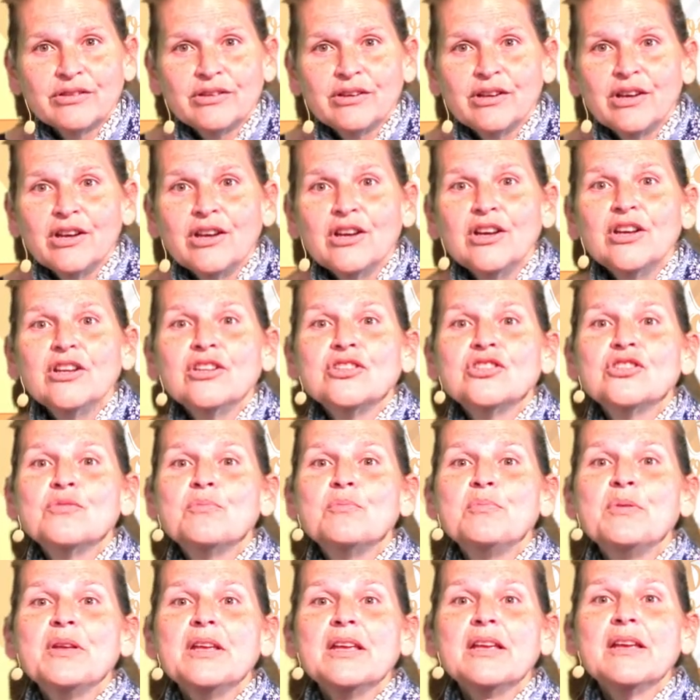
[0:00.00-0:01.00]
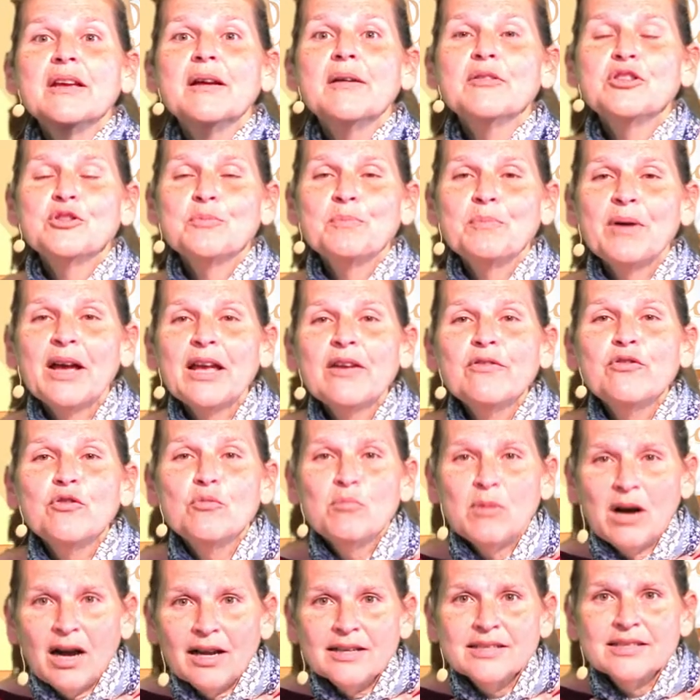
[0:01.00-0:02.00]
to be, to pay for my
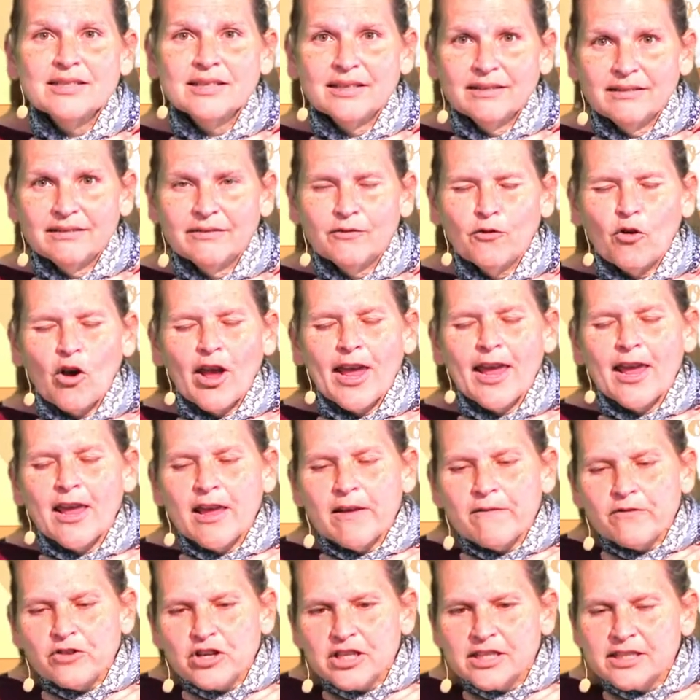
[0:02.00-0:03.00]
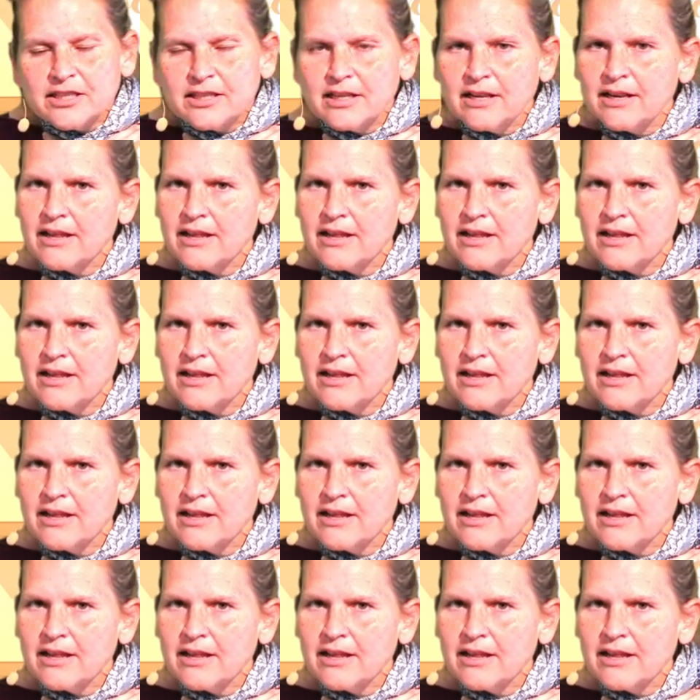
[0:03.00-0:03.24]
sin, for every sin that I've